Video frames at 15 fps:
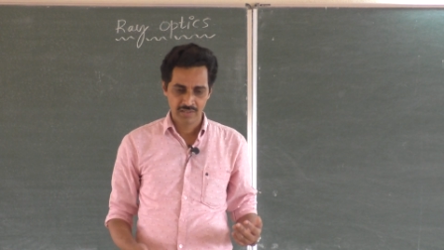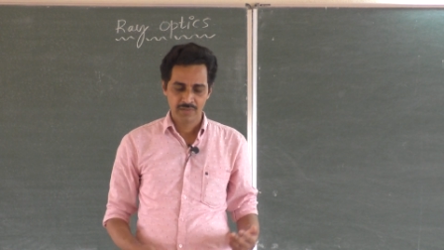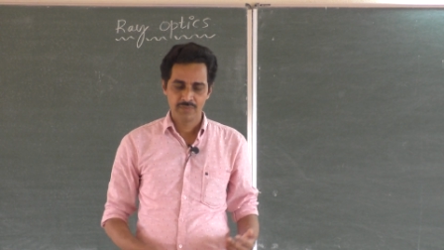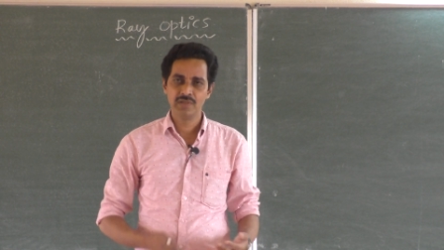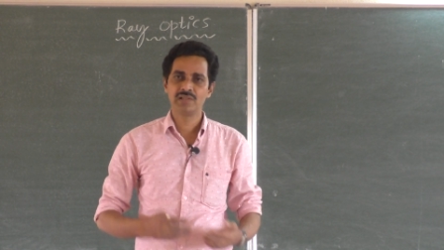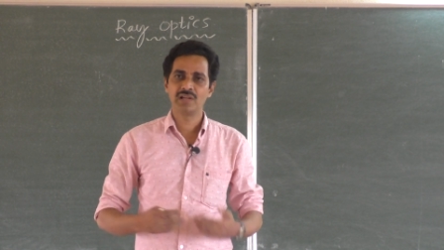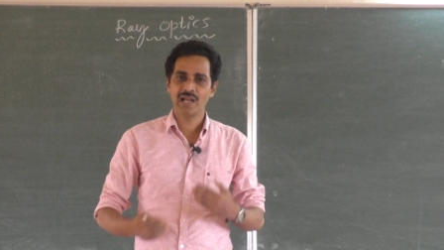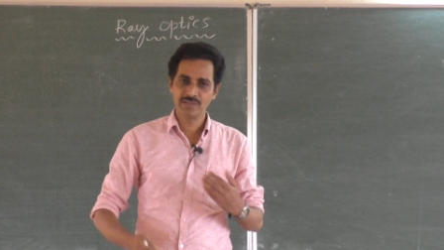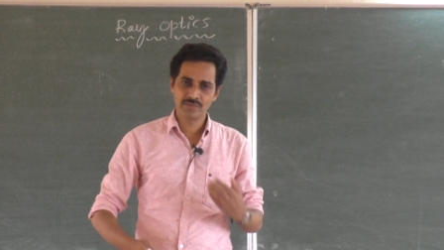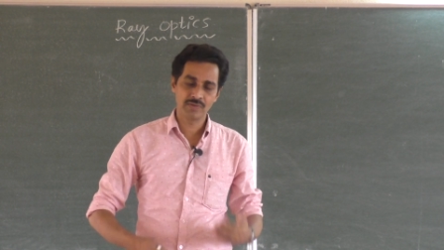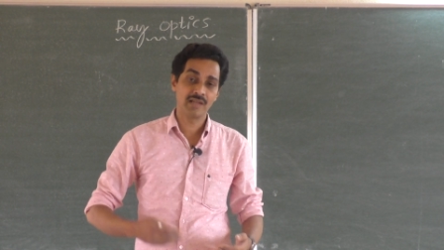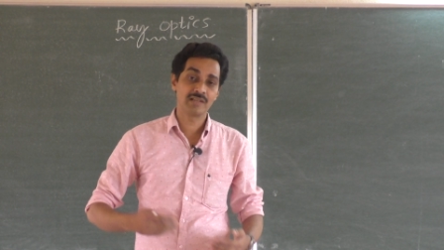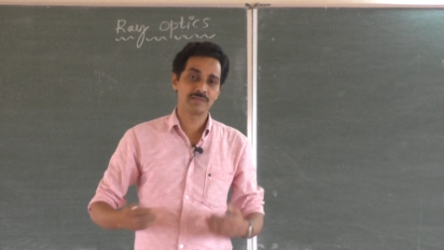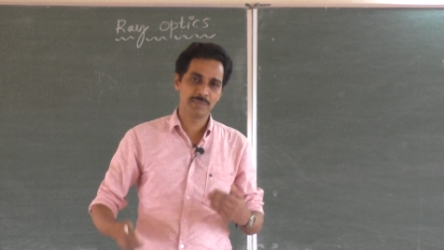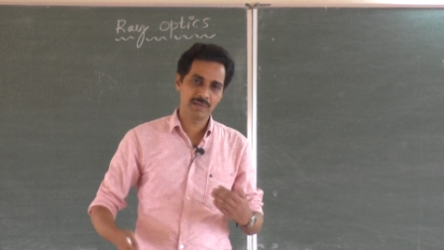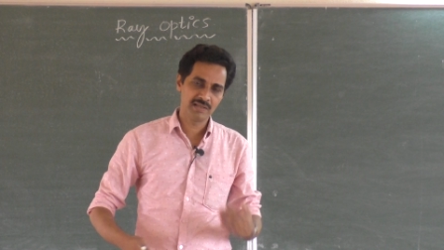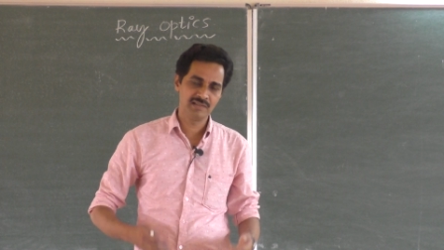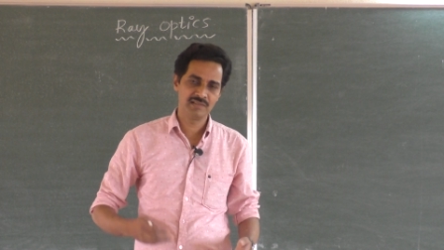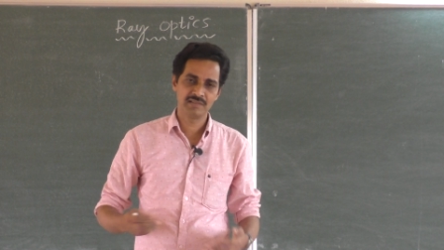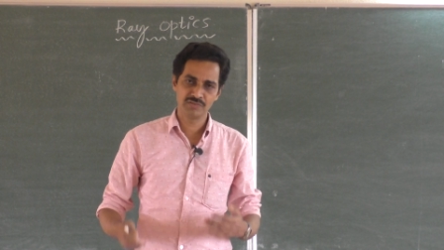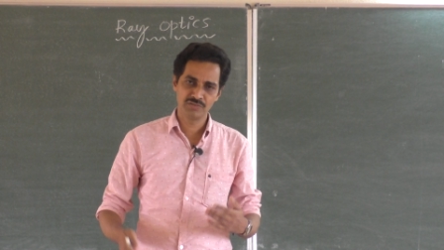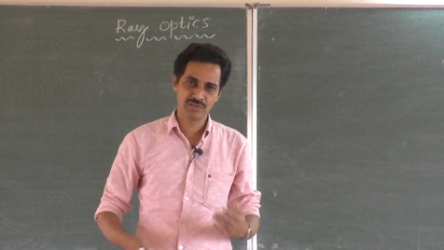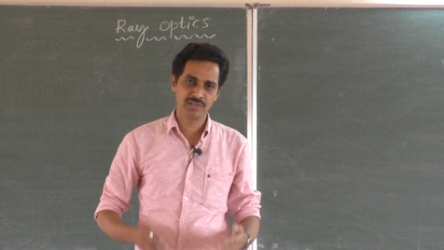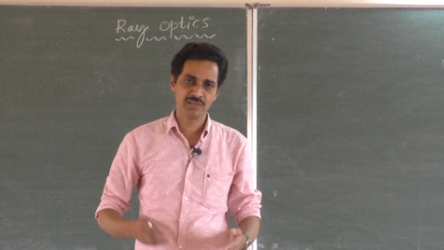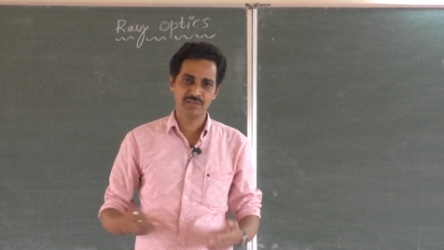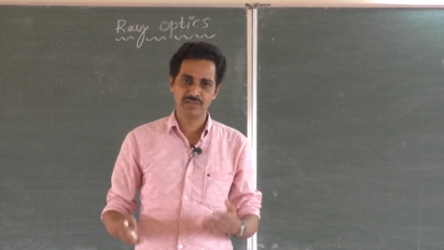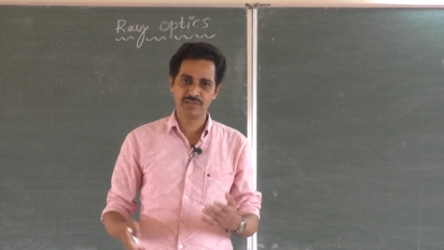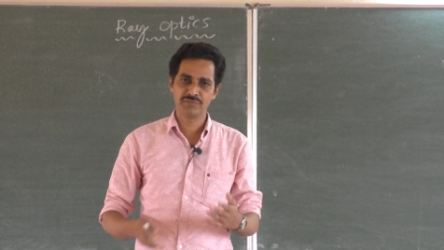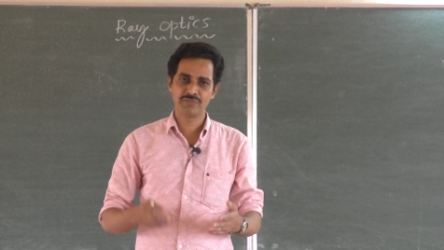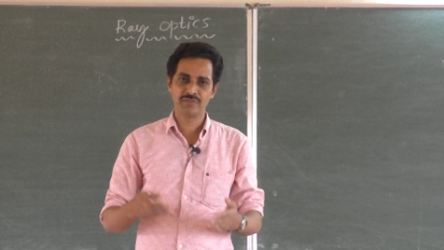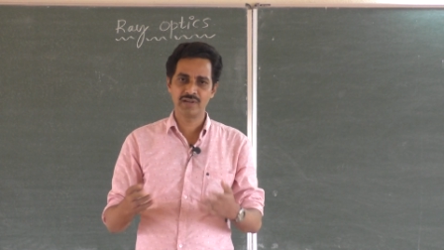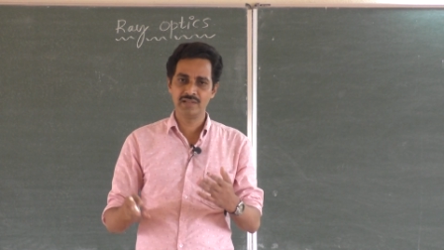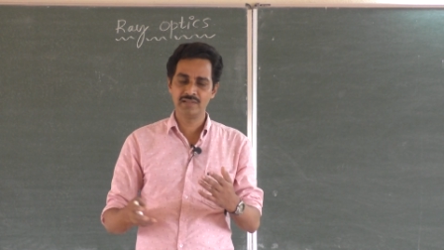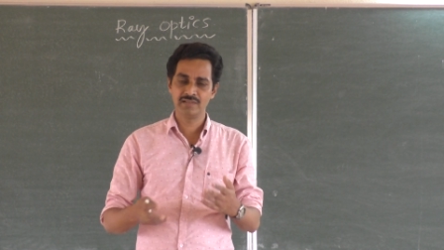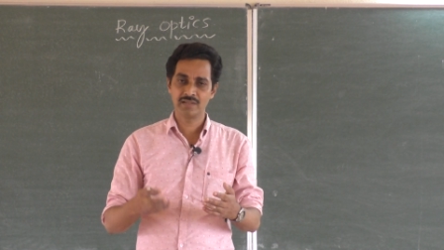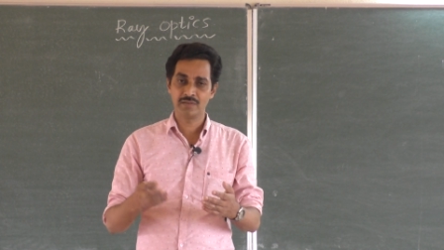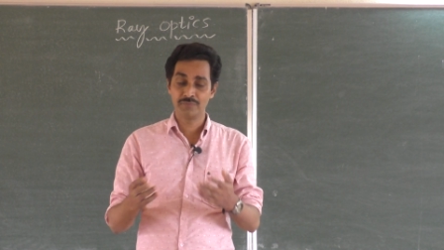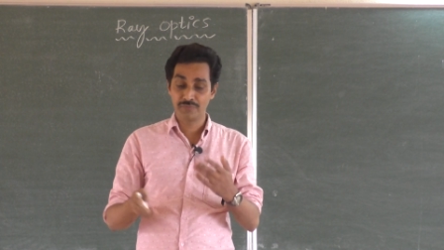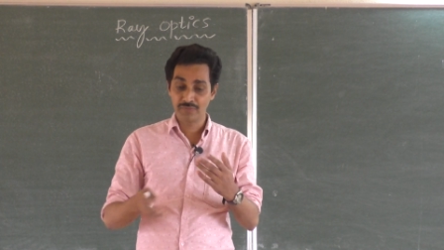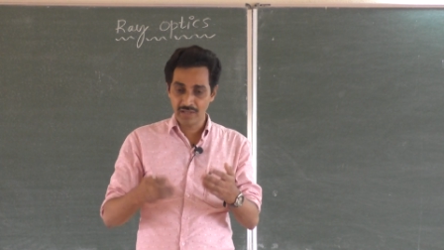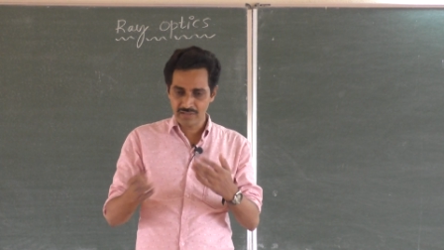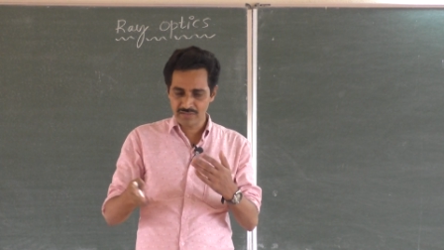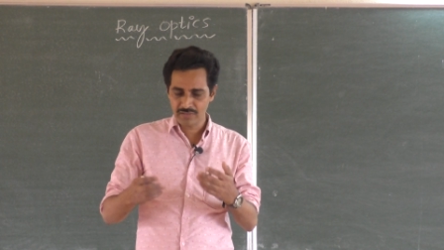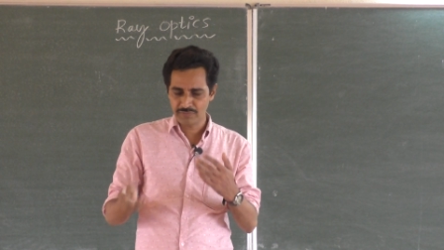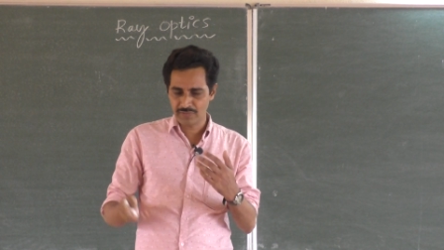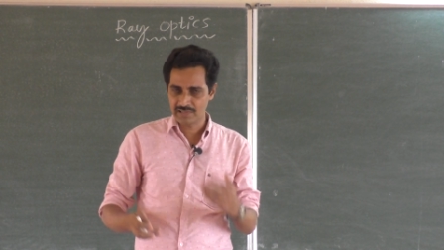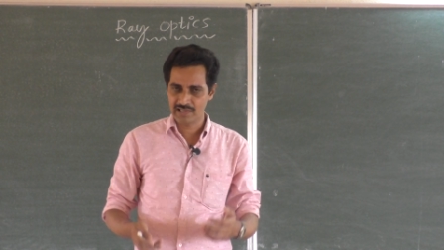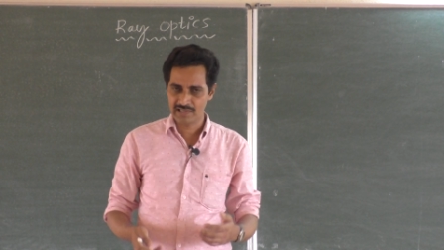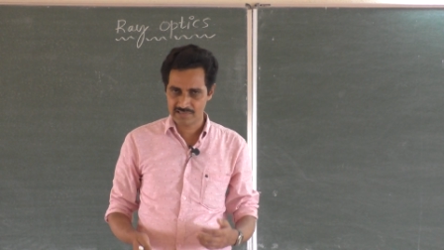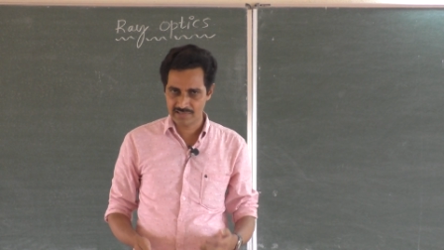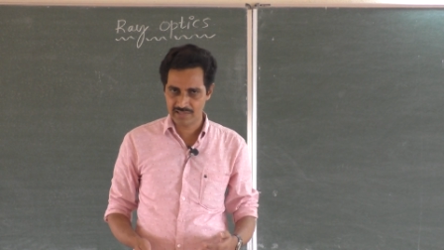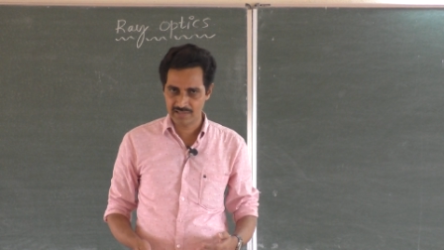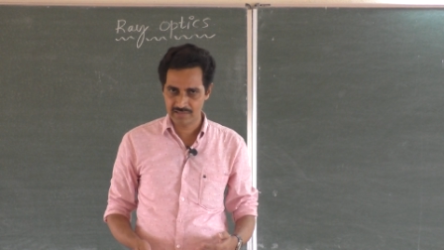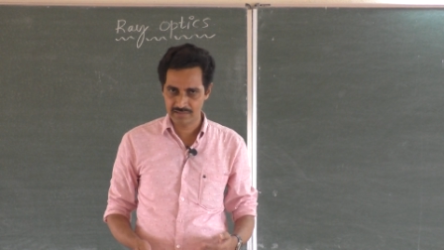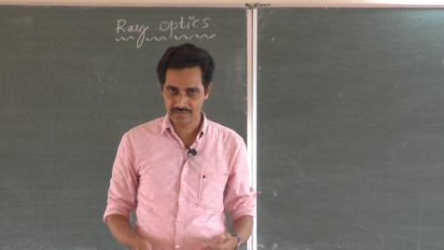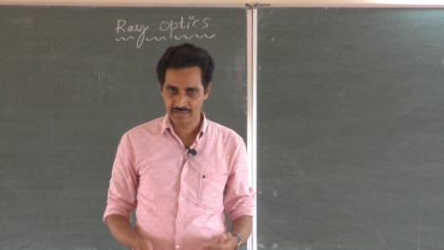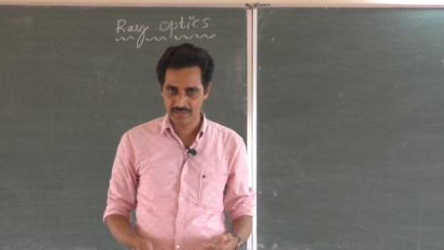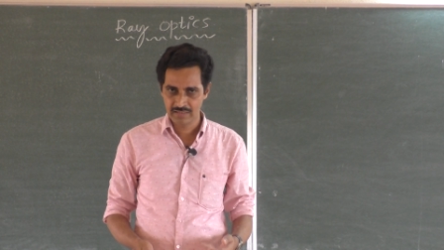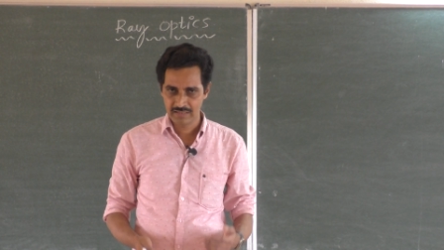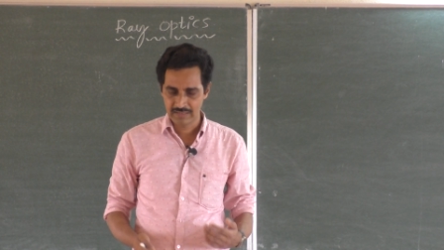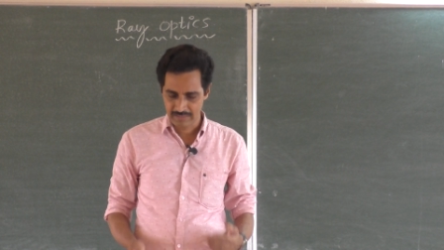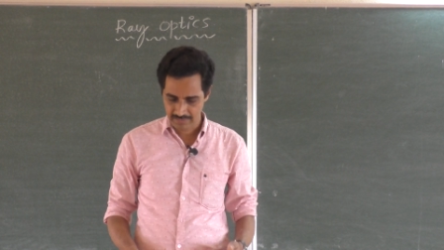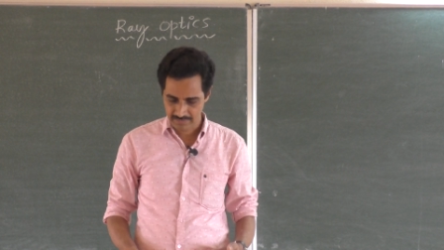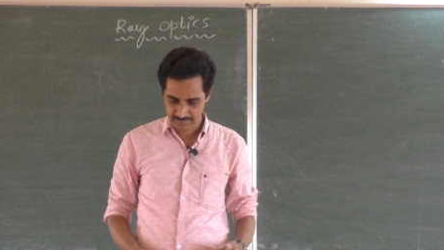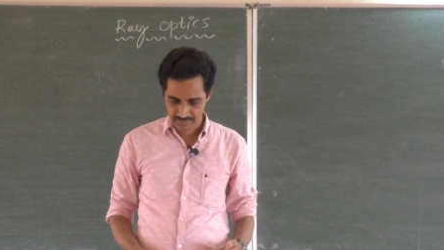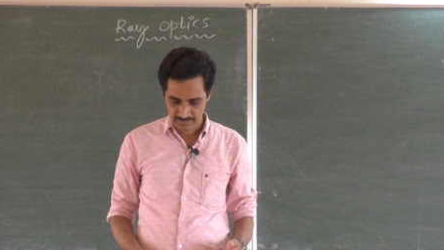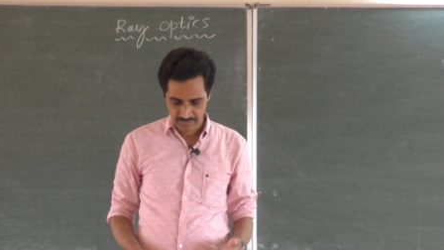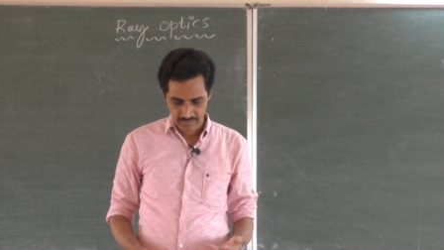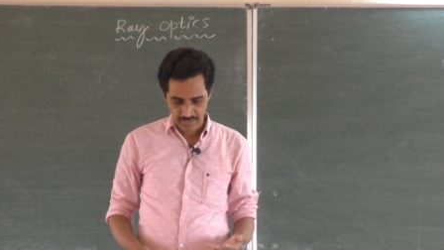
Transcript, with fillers: We try to explain it using different ways of understanding light.